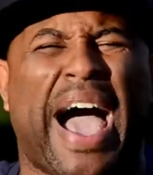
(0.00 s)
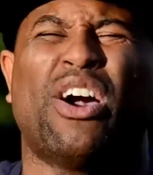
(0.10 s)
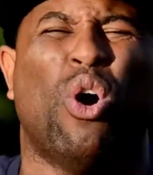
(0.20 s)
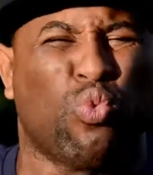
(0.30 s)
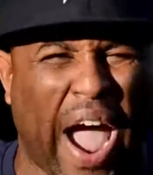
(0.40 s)
I'm
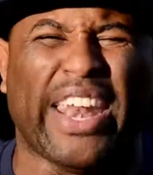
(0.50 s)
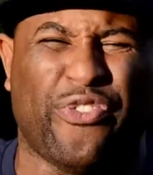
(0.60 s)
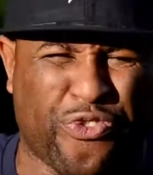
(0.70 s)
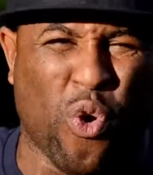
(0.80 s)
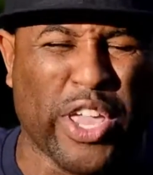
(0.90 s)
not going to write
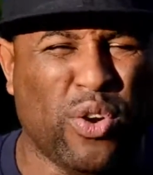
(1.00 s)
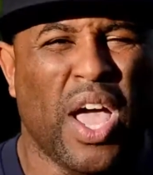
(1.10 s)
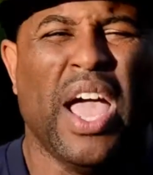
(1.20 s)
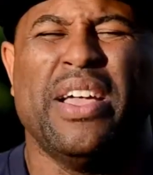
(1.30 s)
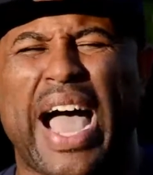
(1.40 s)
it for
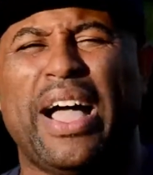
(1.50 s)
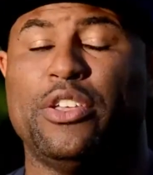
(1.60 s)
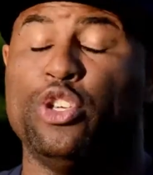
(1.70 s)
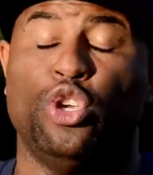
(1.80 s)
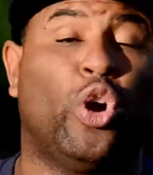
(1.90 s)
you. Now,
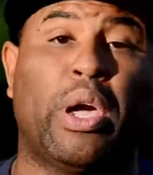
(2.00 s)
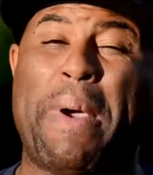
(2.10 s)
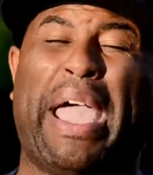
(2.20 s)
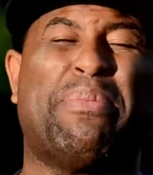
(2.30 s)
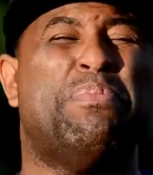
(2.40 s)
you
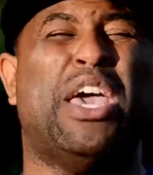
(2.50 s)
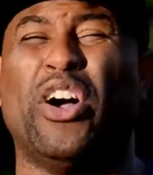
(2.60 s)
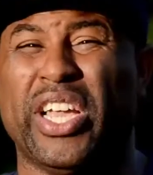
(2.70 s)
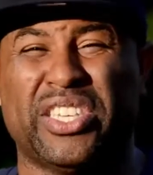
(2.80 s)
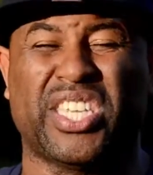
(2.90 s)
can make
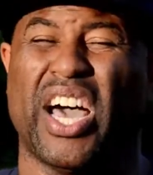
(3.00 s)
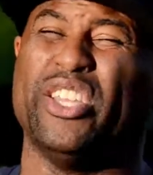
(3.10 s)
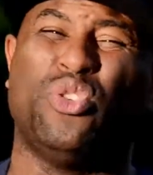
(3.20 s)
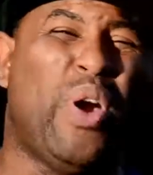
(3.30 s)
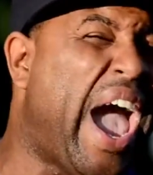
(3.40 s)
millions,
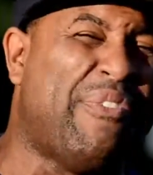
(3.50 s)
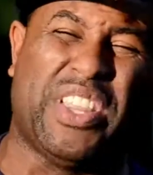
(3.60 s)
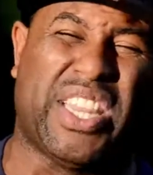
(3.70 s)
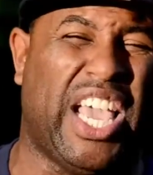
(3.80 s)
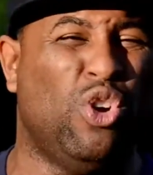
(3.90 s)
son, and do
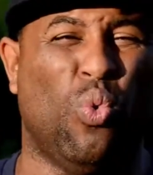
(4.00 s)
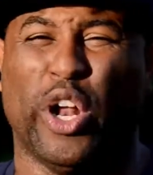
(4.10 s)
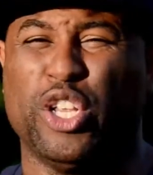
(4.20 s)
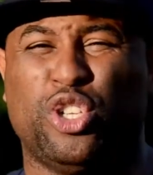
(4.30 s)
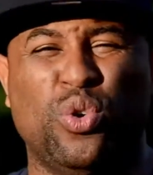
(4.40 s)
everything you
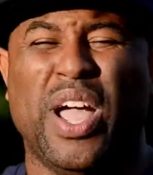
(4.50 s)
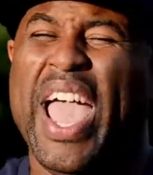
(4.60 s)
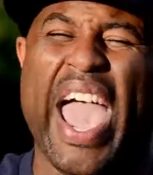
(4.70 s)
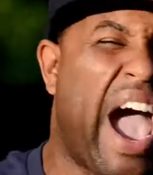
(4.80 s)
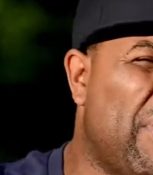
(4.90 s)
want to do,
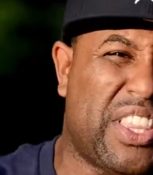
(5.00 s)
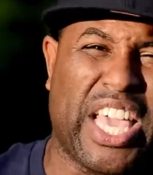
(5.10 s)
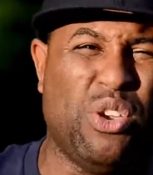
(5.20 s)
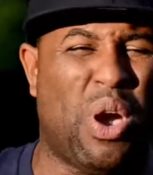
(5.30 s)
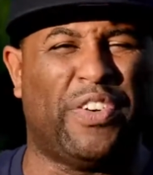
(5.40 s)

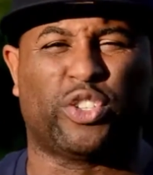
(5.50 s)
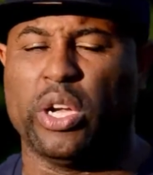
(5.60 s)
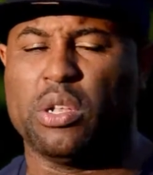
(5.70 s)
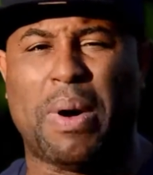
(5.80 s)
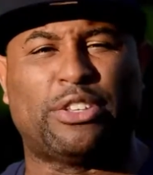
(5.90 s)
everything you ever
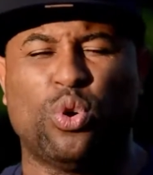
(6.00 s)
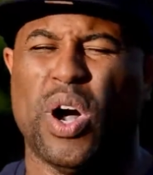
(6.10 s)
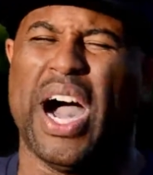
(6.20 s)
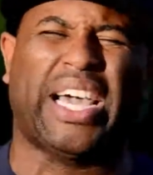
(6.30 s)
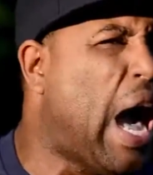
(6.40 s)
dreamed about
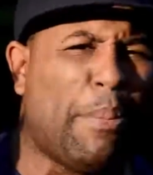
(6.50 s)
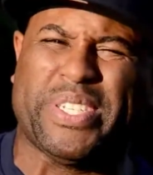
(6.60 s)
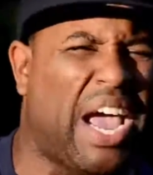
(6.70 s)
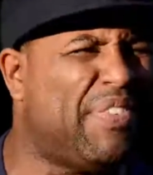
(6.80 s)
doing, accomplish